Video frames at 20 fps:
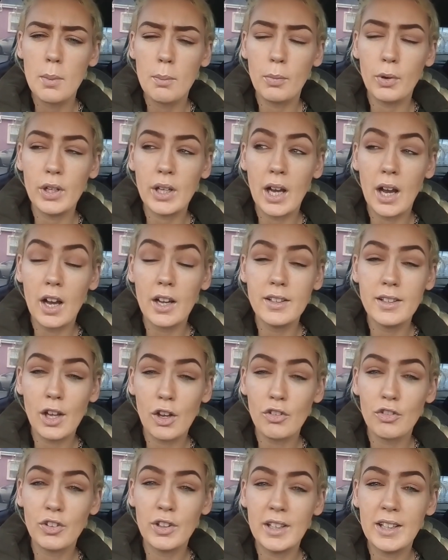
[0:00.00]
But yeah, I
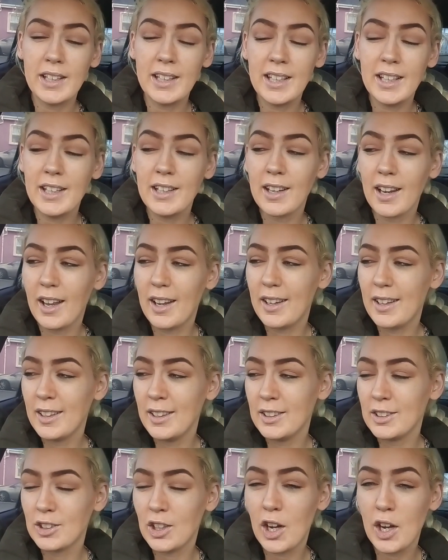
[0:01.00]
definitely need like
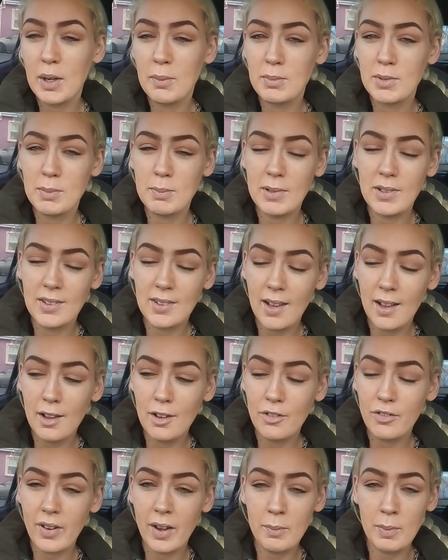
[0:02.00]
time to
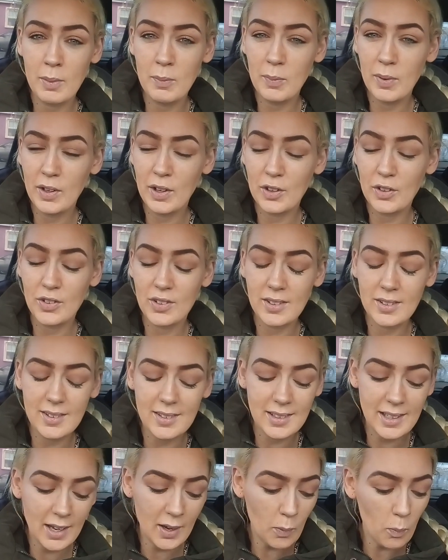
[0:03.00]
myself. I've been with her
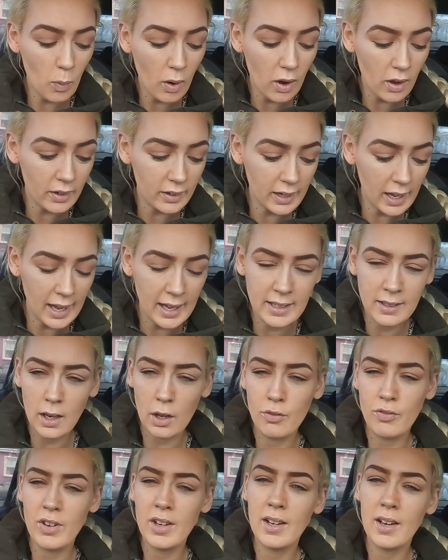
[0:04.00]
since day one and
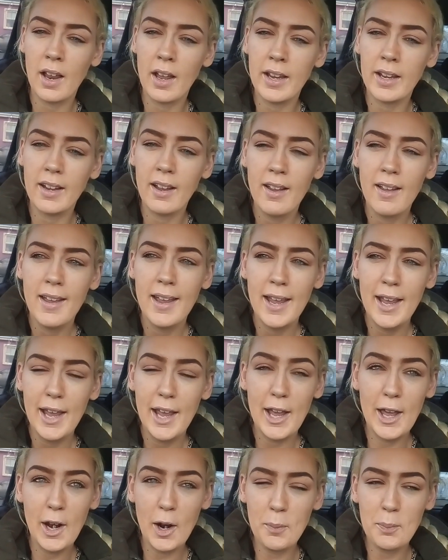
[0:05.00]
I feel like
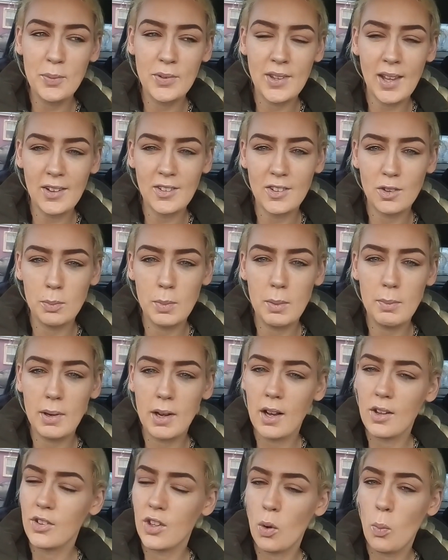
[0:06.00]
it upsets me
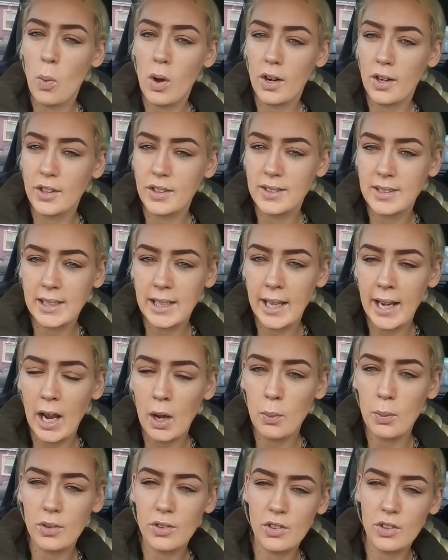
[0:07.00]
because I want her to get
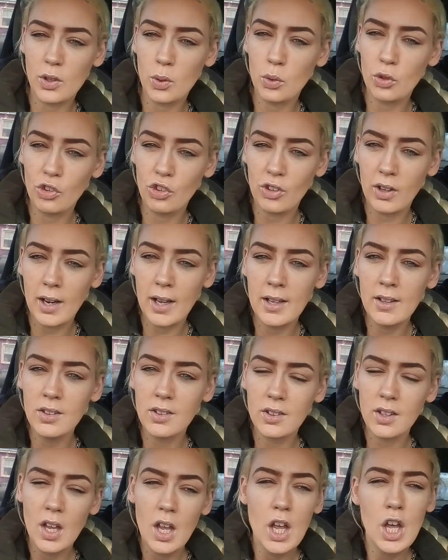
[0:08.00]
out and
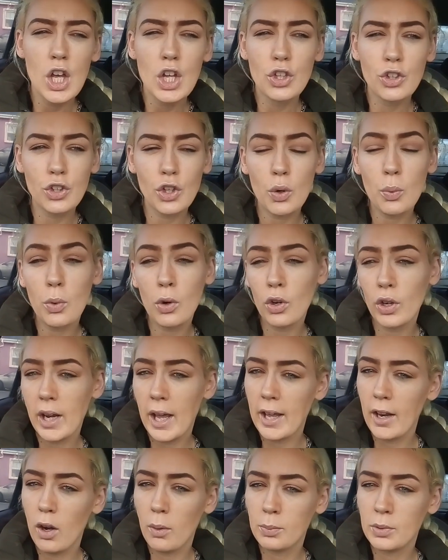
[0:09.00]
socialise. So we're going to
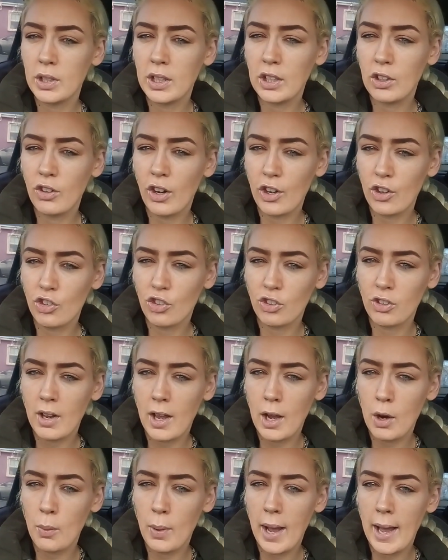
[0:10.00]
head up to the creche
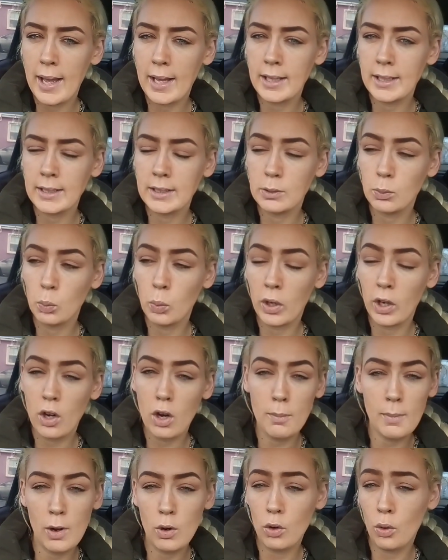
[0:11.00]
now, and when I
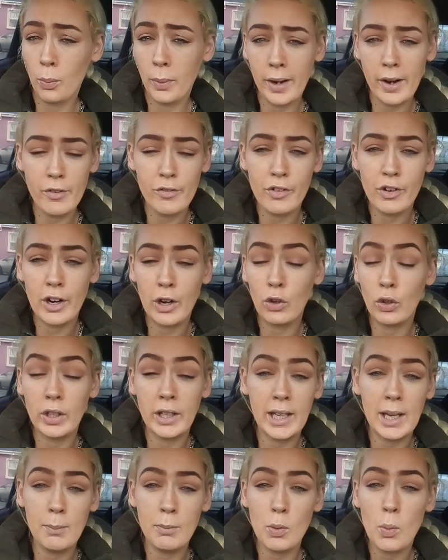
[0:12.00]
come out or whatever, I'm going
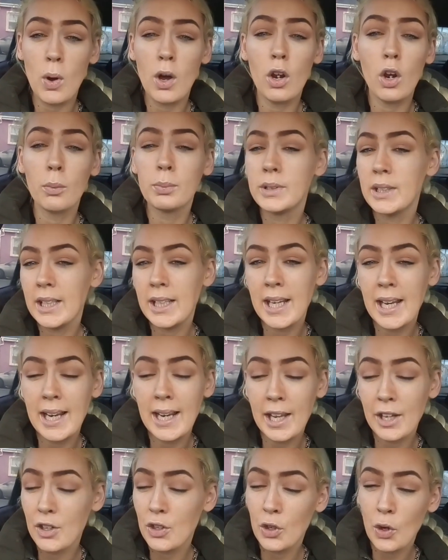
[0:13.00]
to keep you all updated and
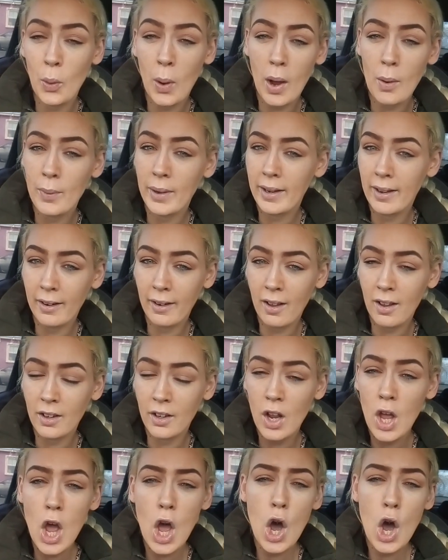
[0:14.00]
let you know how I got on.